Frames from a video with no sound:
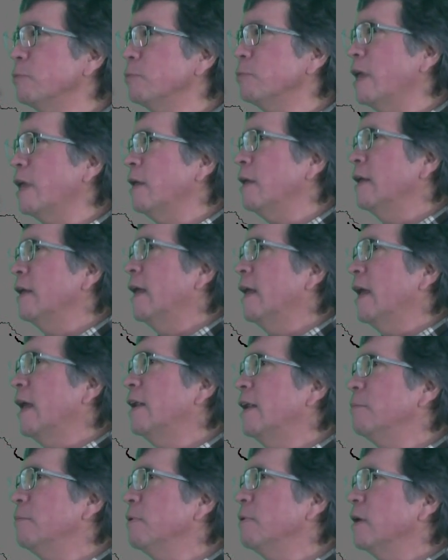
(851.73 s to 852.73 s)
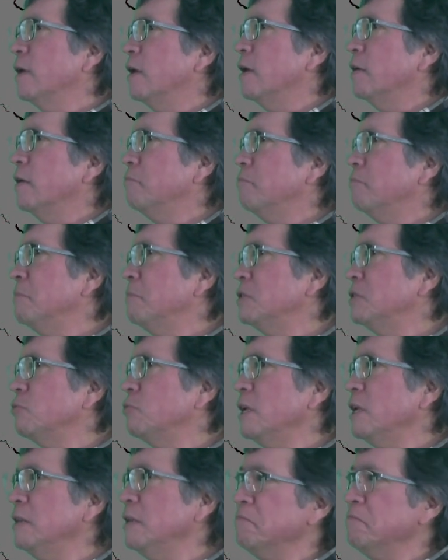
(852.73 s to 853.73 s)
as we head up uh,
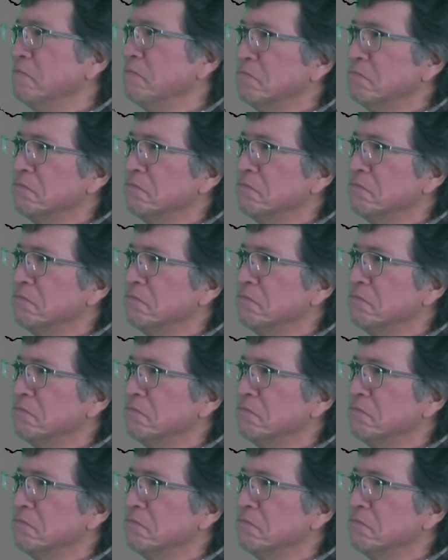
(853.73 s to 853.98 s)
between